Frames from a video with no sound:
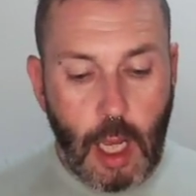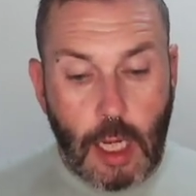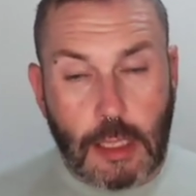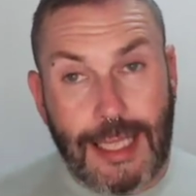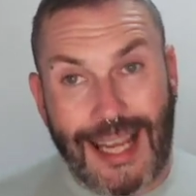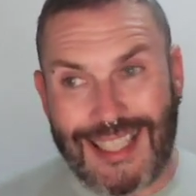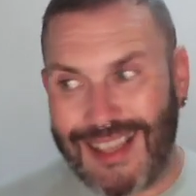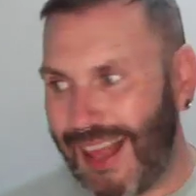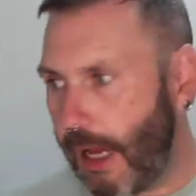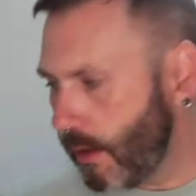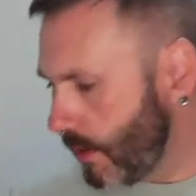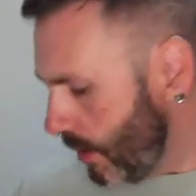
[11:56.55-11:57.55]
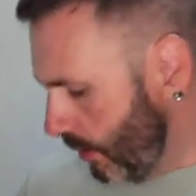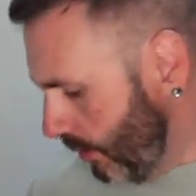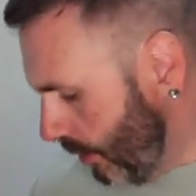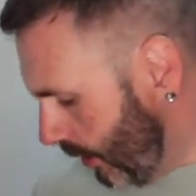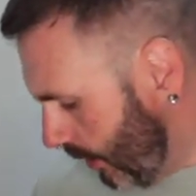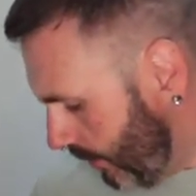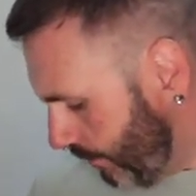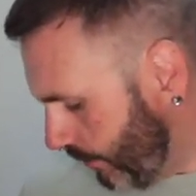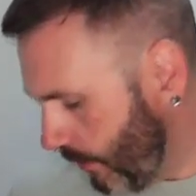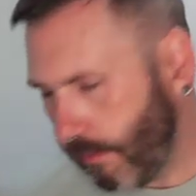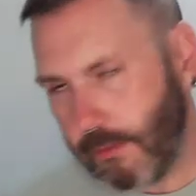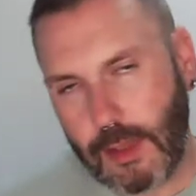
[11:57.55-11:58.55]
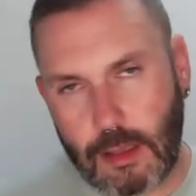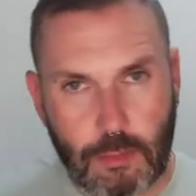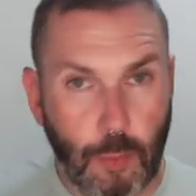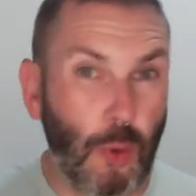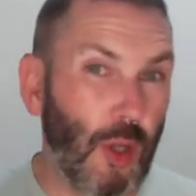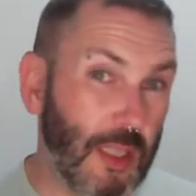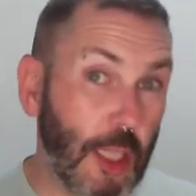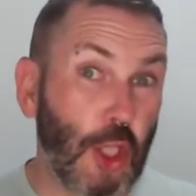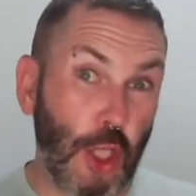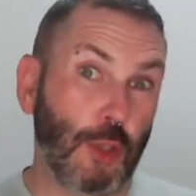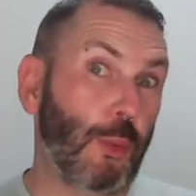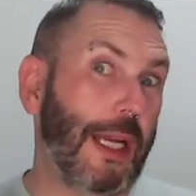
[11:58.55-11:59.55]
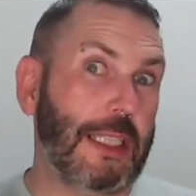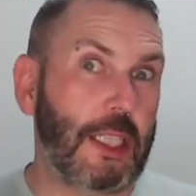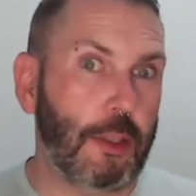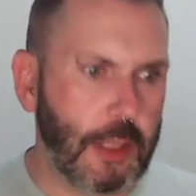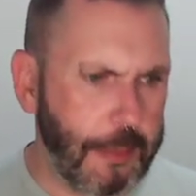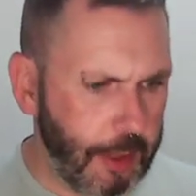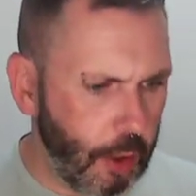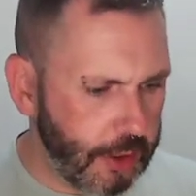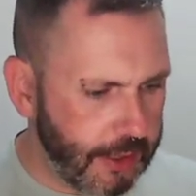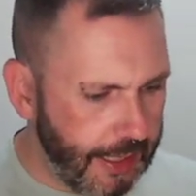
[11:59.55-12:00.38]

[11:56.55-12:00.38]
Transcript: So yes, that was a good way to use up a lot of